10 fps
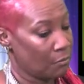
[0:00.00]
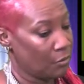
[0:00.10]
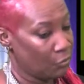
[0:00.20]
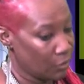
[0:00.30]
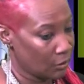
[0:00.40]

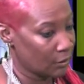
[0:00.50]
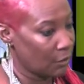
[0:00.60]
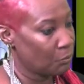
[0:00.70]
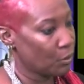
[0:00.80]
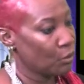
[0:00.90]
the real
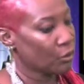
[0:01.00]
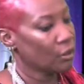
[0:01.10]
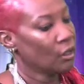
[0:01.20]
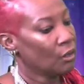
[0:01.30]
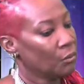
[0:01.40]
estate broker,
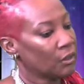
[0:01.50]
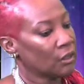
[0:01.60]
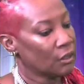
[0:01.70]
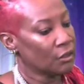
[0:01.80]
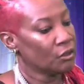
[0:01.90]
but the
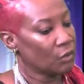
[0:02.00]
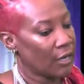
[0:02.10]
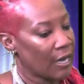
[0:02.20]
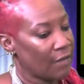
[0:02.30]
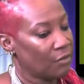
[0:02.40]
lender would
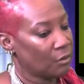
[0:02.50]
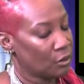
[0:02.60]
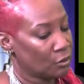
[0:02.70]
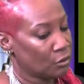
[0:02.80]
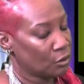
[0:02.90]
have them to
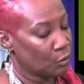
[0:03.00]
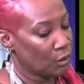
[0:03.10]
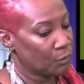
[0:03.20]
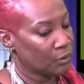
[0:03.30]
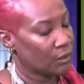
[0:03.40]
do the
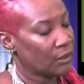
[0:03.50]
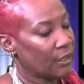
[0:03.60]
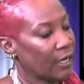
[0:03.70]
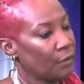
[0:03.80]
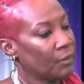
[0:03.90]
20%
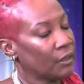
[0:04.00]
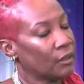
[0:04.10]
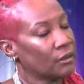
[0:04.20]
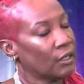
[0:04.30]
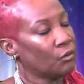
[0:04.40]
down
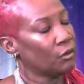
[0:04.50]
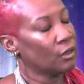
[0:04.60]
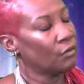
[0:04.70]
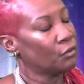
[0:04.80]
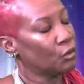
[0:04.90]
because they would
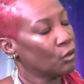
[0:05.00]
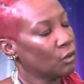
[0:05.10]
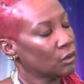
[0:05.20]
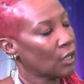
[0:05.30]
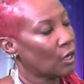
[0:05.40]
avoid
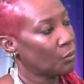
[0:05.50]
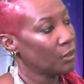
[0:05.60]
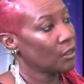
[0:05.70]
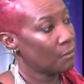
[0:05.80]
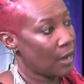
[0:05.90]
what's called
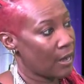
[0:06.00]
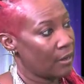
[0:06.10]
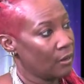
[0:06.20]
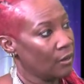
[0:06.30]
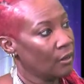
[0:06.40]
PMI.
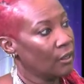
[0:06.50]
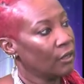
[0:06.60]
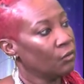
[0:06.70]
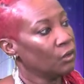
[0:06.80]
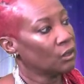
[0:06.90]
And with